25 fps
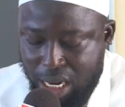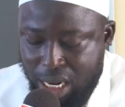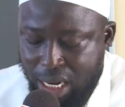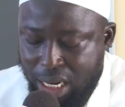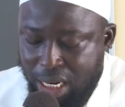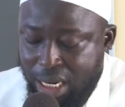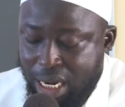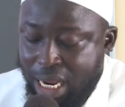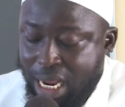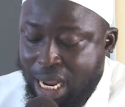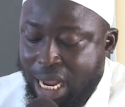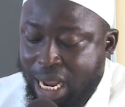
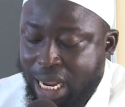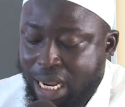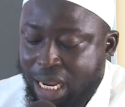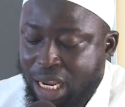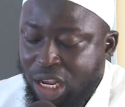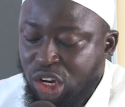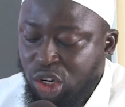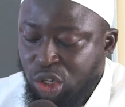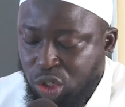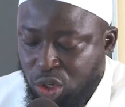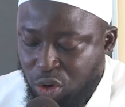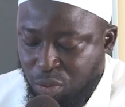They are
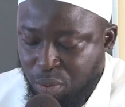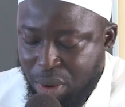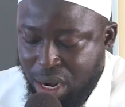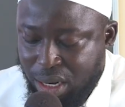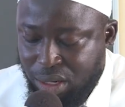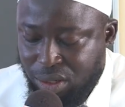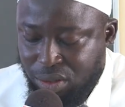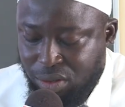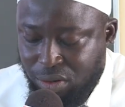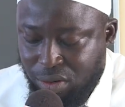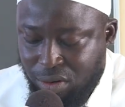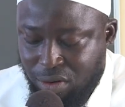
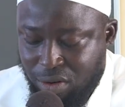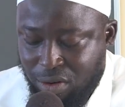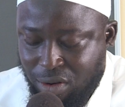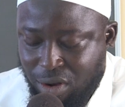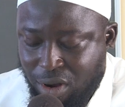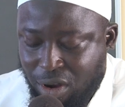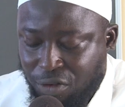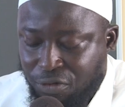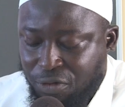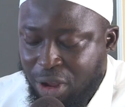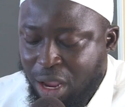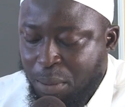instruments
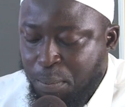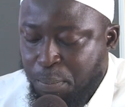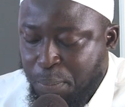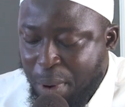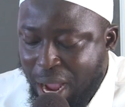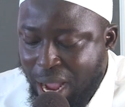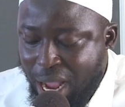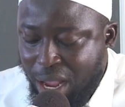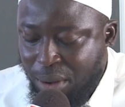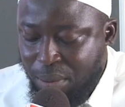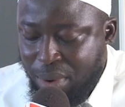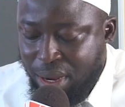of
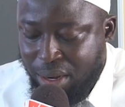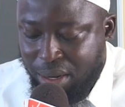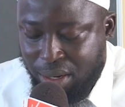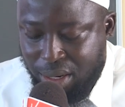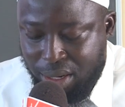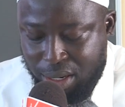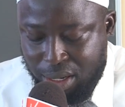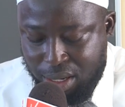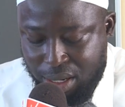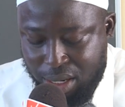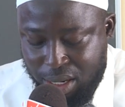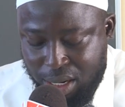empowerment
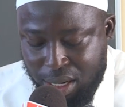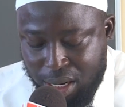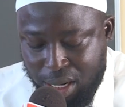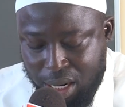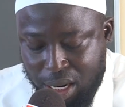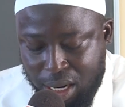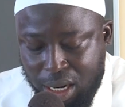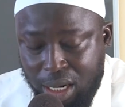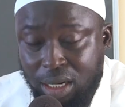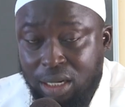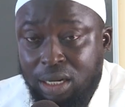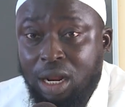
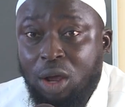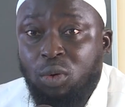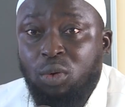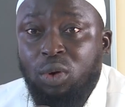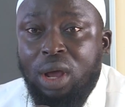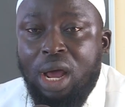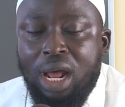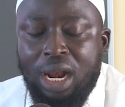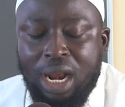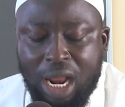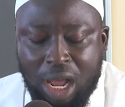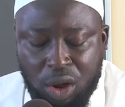that will
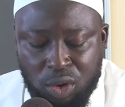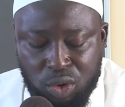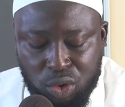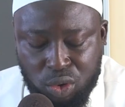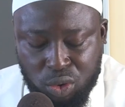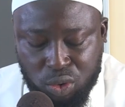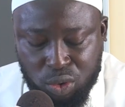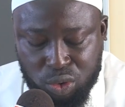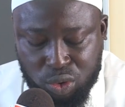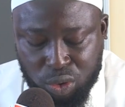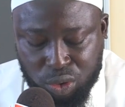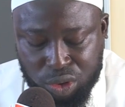allow
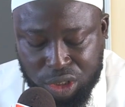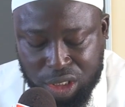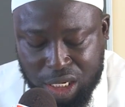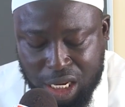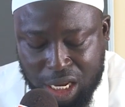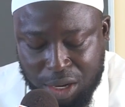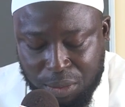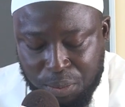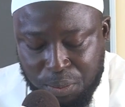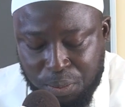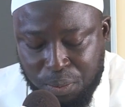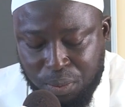you to
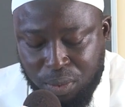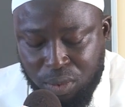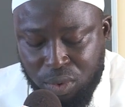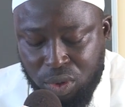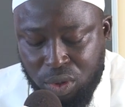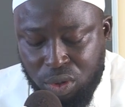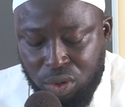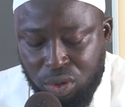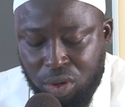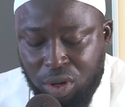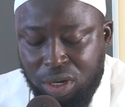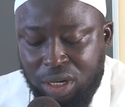shape
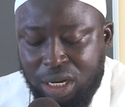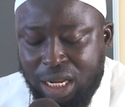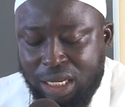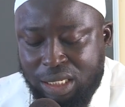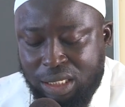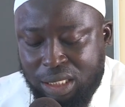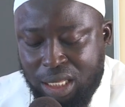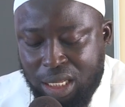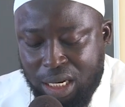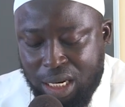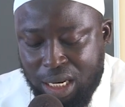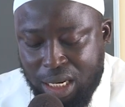your
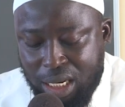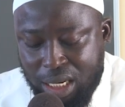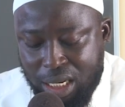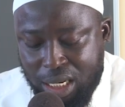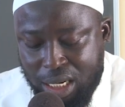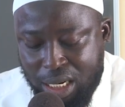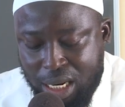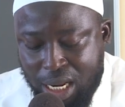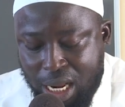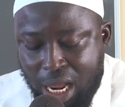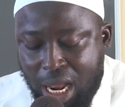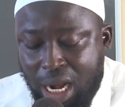destiny
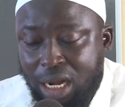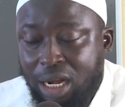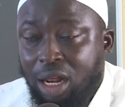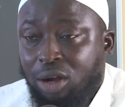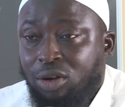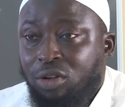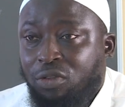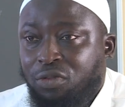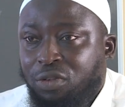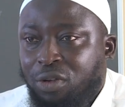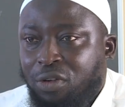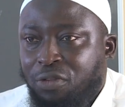and that
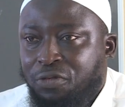of your